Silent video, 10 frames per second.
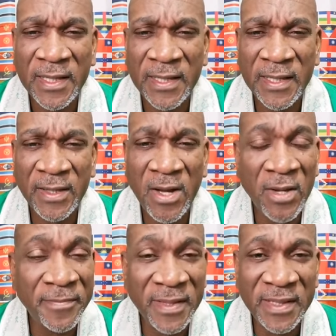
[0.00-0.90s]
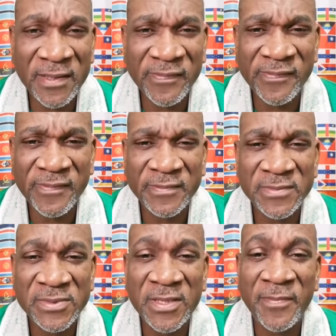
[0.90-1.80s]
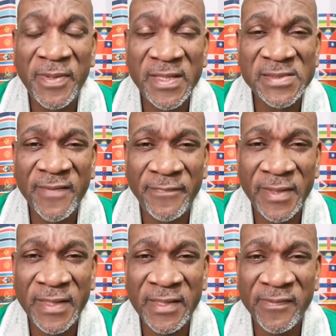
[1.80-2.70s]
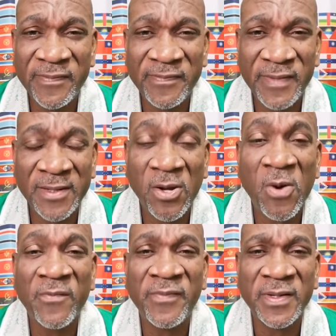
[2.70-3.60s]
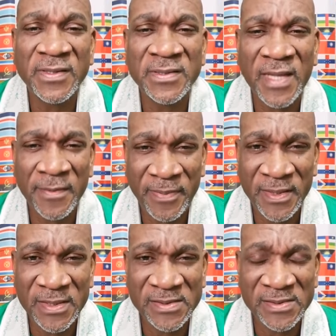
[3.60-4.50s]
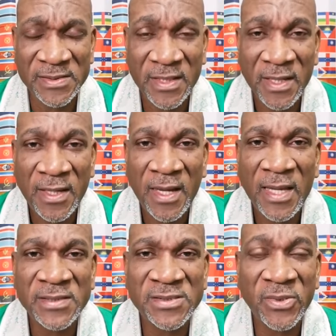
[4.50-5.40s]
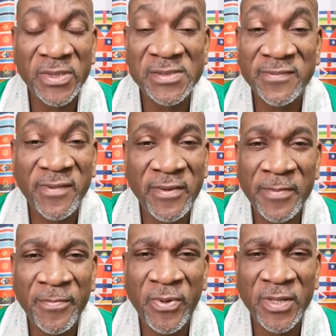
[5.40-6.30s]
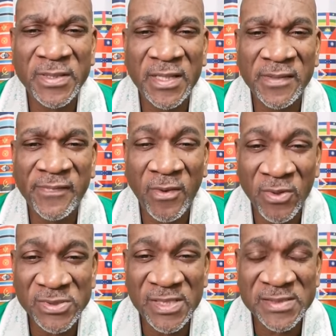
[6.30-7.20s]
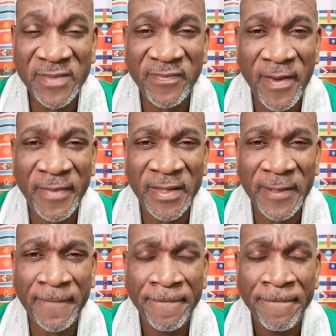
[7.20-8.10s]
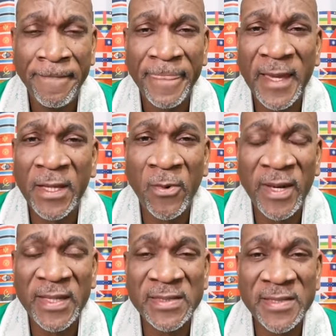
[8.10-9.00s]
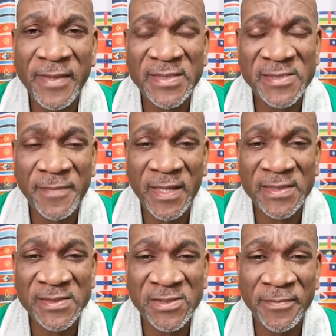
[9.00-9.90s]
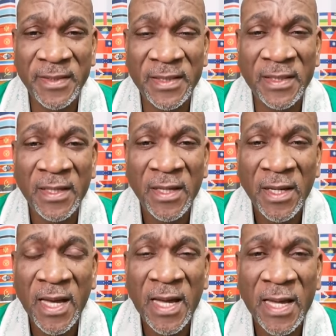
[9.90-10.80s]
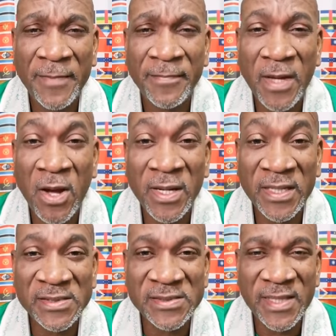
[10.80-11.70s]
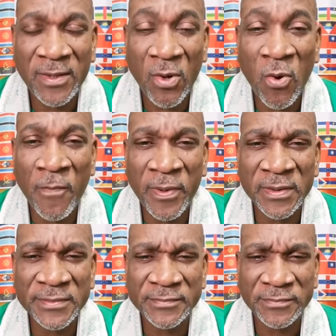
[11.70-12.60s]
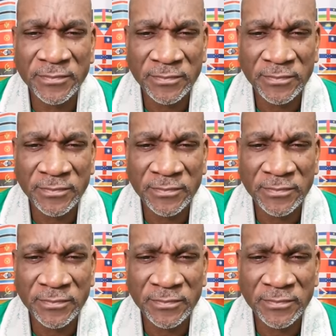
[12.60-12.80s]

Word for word: uh, unbelief to the place of belief and comfort and peace. And so it's very important for us as a family in our intimate space to be uh, honest and open